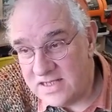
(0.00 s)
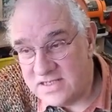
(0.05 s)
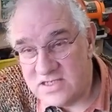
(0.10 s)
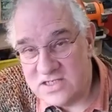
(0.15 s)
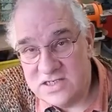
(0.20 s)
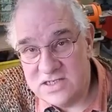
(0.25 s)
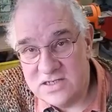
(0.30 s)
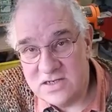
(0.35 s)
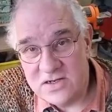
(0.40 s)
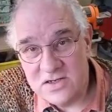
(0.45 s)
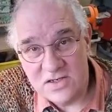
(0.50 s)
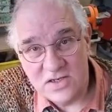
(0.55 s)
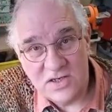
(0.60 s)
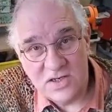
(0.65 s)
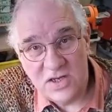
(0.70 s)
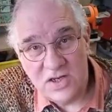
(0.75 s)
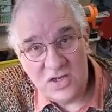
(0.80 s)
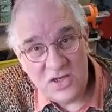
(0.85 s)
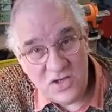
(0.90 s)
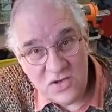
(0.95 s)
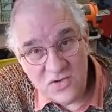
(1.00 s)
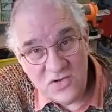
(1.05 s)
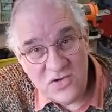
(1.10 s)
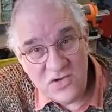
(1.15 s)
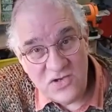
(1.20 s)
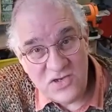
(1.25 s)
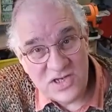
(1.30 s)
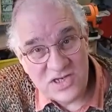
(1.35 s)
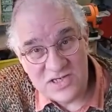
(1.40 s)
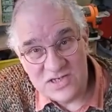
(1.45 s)
It's not
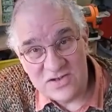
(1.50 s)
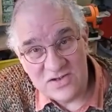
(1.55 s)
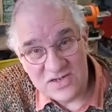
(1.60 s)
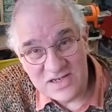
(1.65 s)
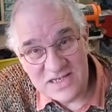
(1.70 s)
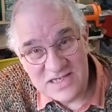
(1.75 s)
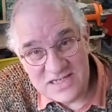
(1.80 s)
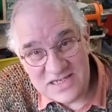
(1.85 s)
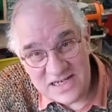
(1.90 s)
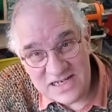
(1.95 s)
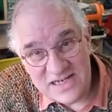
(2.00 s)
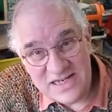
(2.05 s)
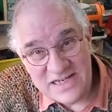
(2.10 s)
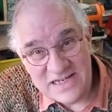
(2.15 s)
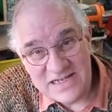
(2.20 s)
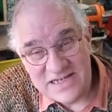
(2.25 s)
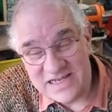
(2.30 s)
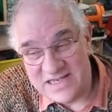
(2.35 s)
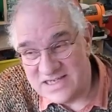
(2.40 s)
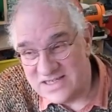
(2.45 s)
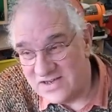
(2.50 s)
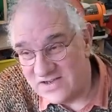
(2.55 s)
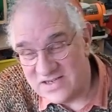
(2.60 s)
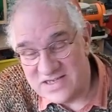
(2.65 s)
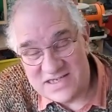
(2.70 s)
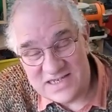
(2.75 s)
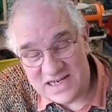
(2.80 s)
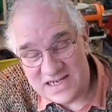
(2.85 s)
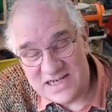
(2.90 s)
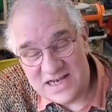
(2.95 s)
huge, it's not insidious, it's
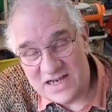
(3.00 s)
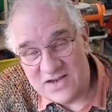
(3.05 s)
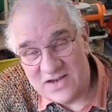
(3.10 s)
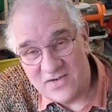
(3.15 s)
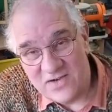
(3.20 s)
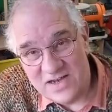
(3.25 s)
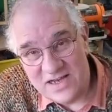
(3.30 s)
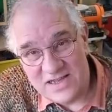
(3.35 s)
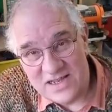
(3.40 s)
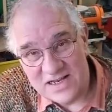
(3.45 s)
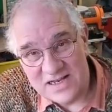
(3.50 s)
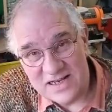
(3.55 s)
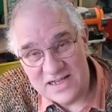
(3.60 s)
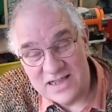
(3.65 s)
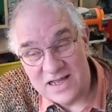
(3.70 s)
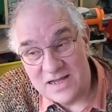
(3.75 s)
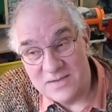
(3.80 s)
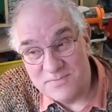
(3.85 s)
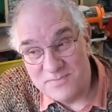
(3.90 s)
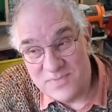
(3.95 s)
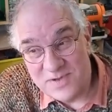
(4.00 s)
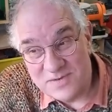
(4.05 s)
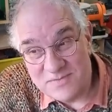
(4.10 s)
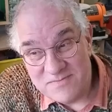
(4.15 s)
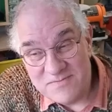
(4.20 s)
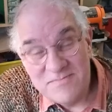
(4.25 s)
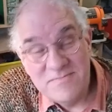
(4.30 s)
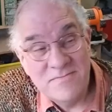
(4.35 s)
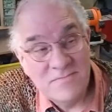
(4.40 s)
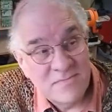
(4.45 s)
not sickening or anything like that,
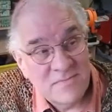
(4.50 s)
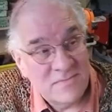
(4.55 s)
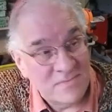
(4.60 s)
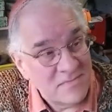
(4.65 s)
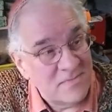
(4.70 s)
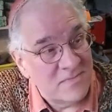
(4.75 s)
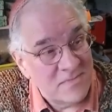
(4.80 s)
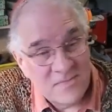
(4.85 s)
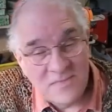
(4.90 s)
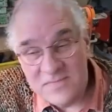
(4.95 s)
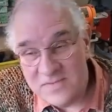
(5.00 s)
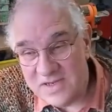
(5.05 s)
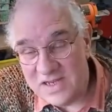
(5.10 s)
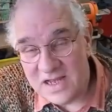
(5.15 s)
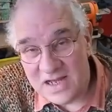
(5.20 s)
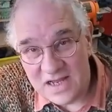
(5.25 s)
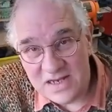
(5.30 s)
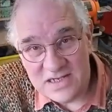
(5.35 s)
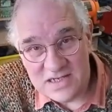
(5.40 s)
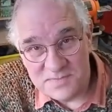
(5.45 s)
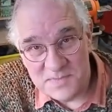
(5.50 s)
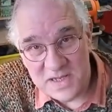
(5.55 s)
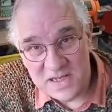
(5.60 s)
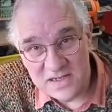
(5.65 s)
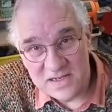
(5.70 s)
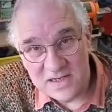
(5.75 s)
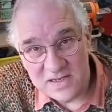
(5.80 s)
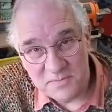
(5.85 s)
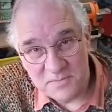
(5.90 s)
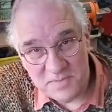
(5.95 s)
but you can
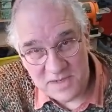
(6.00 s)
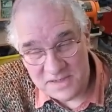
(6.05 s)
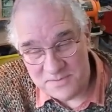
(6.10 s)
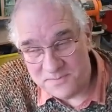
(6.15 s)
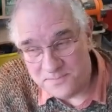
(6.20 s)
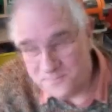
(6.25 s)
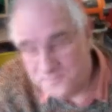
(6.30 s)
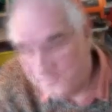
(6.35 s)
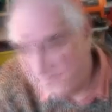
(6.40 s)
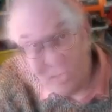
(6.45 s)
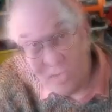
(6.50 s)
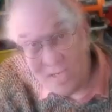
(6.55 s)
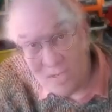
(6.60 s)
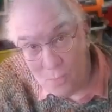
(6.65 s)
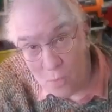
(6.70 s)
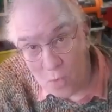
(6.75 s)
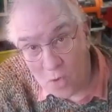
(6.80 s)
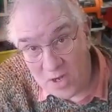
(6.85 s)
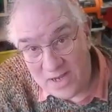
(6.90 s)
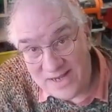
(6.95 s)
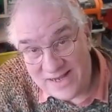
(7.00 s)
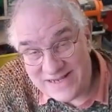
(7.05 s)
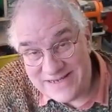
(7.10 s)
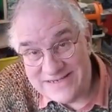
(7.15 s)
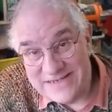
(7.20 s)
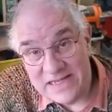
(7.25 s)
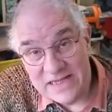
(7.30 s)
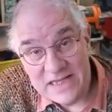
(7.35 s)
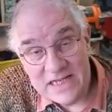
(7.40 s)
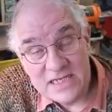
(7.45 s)
smell it a little bit. My only worry
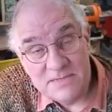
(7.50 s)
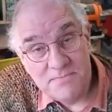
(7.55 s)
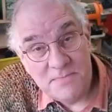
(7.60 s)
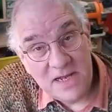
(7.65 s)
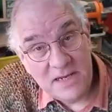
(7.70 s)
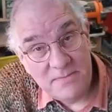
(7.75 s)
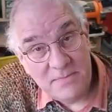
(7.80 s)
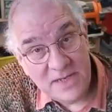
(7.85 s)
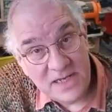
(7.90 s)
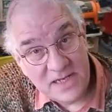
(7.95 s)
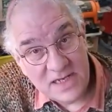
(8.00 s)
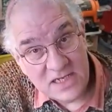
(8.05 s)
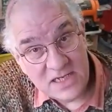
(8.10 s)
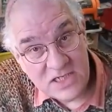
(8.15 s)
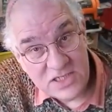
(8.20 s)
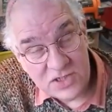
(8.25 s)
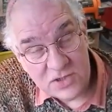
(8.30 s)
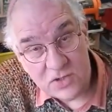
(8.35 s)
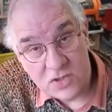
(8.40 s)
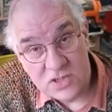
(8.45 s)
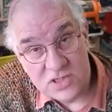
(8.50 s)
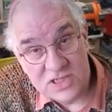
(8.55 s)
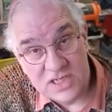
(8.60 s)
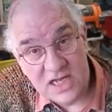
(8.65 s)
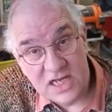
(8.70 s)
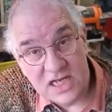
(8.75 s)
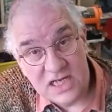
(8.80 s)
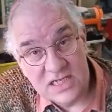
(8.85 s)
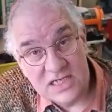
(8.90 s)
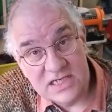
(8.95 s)
is that this might be an
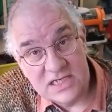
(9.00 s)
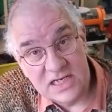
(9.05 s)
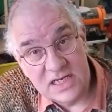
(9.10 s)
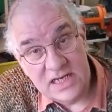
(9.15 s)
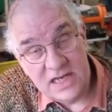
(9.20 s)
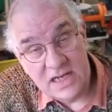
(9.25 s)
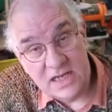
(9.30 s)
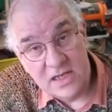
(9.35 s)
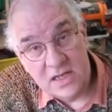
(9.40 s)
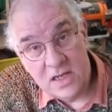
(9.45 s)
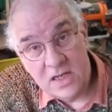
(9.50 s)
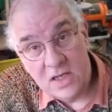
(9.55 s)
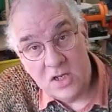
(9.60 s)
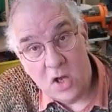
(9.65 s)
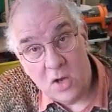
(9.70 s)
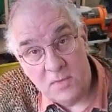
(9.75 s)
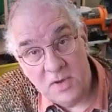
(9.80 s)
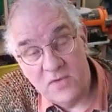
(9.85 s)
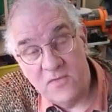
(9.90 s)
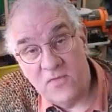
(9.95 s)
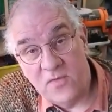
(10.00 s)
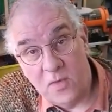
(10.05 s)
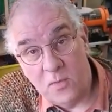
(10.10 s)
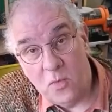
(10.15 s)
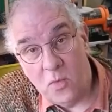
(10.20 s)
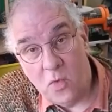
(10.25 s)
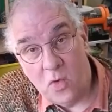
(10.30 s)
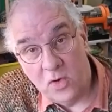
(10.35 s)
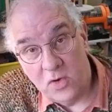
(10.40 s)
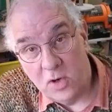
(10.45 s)
exhaust gas leak coming
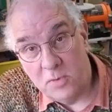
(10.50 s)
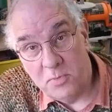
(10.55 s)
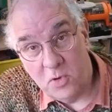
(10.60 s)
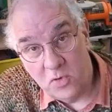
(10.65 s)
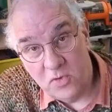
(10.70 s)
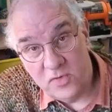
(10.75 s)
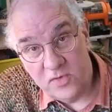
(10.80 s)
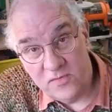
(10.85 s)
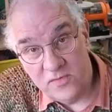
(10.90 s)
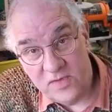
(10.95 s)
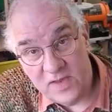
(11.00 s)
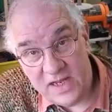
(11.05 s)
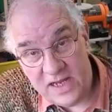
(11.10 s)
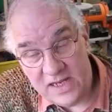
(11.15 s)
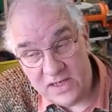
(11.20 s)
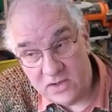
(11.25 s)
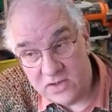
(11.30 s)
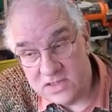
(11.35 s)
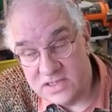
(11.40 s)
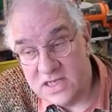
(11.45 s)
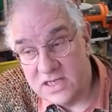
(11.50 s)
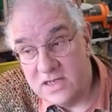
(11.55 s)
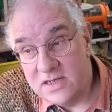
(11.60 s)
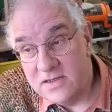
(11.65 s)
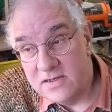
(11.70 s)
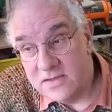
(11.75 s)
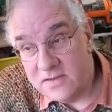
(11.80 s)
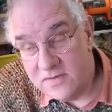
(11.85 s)
from one or both of the heaters.